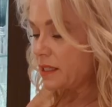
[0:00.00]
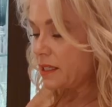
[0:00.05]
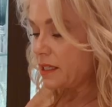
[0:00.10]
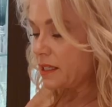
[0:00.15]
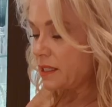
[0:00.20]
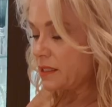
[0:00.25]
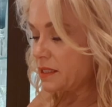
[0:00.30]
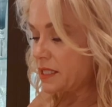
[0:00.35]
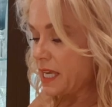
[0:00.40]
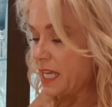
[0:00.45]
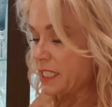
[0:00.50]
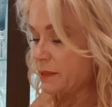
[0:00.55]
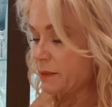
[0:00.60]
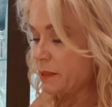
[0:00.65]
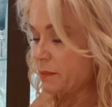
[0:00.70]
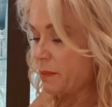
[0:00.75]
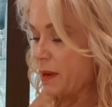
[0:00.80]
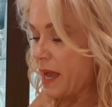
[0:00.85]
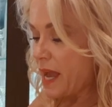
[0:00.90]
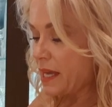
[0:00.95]
It takes
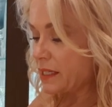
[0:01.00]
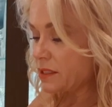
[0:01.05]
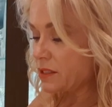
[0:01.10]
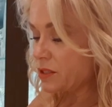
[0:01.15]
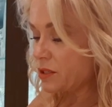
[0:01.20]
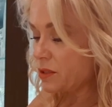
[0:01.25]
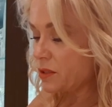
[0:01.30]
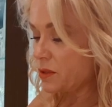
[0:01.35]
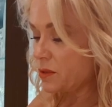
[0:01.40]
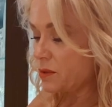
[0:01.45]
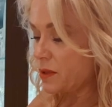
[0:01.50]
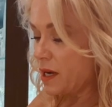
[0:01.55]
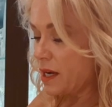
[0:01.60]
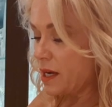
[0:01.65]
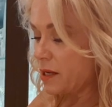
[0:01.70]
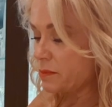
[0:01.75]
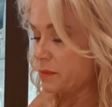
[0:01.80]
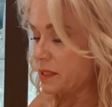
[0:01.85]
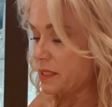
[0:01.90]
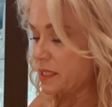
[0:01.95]
me back to
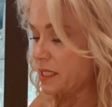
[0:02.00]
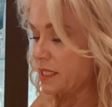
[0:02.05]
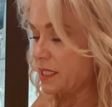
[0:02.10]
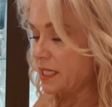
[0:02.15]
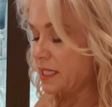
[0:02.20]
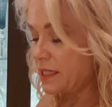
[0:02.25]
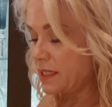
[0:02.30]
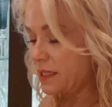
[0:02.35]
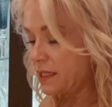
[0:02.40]
um, sitting